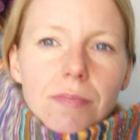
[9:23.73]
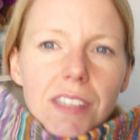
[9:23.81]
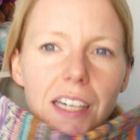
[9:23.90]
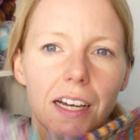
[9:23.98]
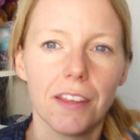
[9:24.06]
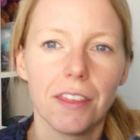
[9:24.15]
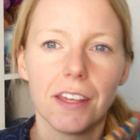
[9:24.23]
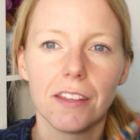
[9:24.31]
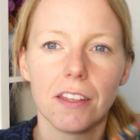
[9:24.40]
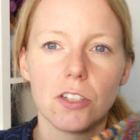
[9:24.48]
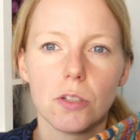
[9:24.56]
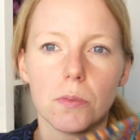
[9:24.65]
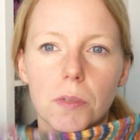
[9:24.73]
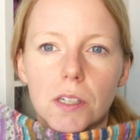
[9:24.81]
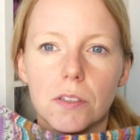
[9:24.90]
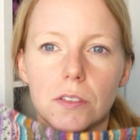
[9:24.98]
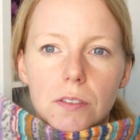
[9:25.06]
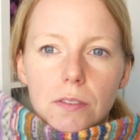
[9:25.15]
Yeah, I think that should be
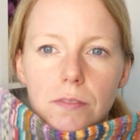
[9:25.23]
good.